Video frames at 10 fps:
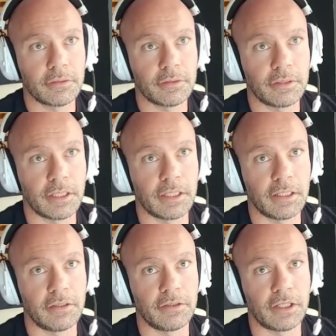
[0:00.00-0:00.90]

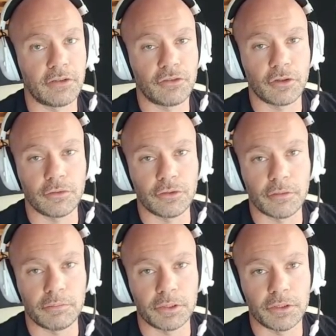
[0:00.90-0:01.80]
that shows
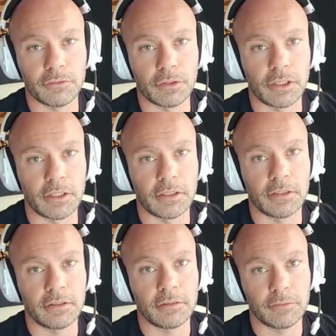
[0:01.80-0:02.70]
up when you
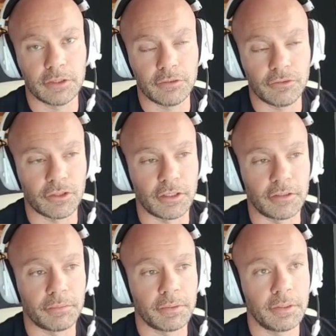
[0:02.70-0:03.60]
run, when you
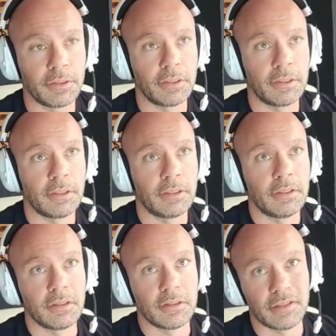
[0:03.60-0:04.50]
jump.
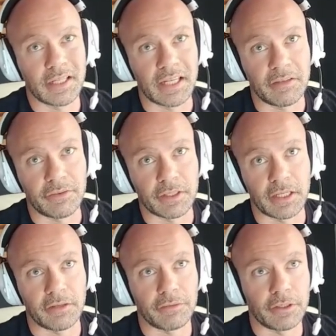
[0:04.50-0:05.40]
You know, half a
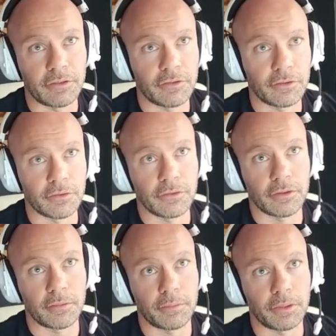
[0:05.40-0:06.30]
calf raise shows
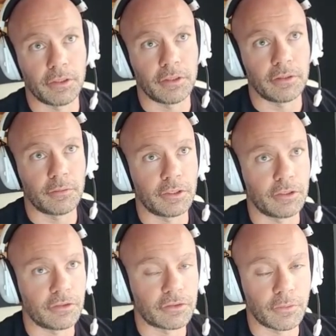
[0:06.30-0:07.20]
up when
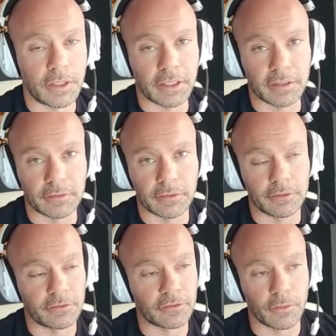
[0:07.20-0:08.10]
you're squatting, when
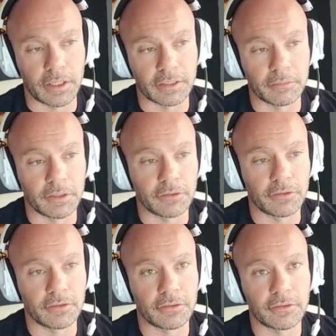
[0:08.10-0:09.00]
doing squatting
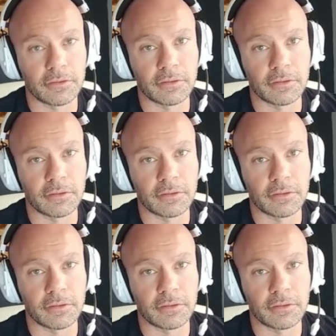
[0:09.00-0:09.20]
motions.